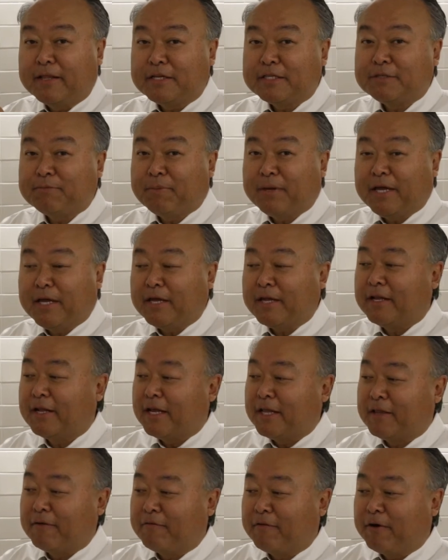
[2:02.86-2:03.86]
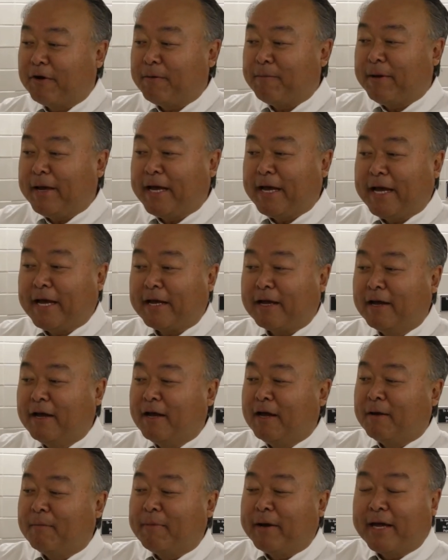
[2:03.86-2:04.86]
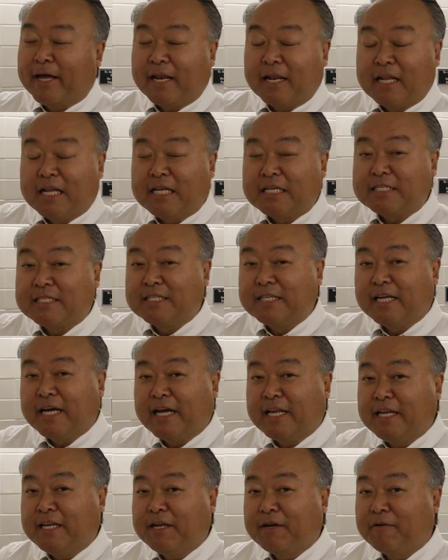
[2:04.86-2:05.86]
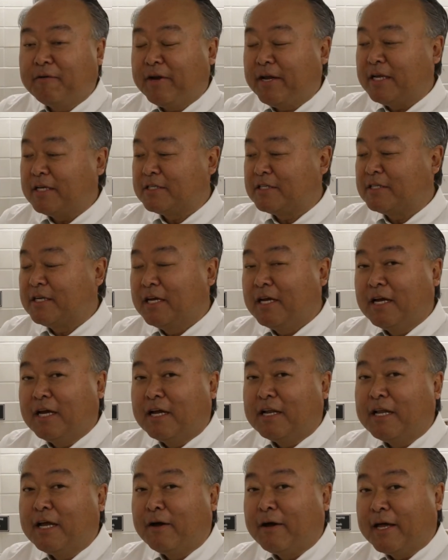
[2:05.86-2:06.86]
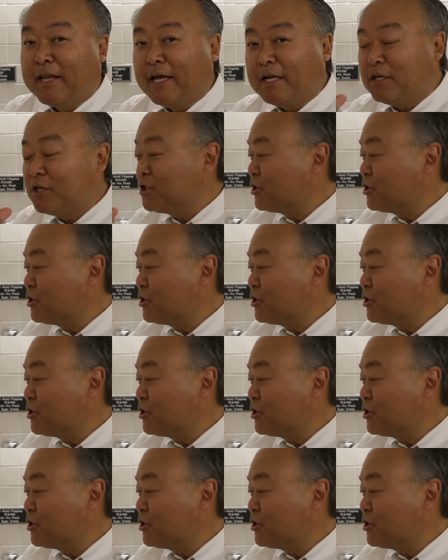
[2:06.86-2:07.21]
this pin in the very back by at least 90 degrees. Now I'd like to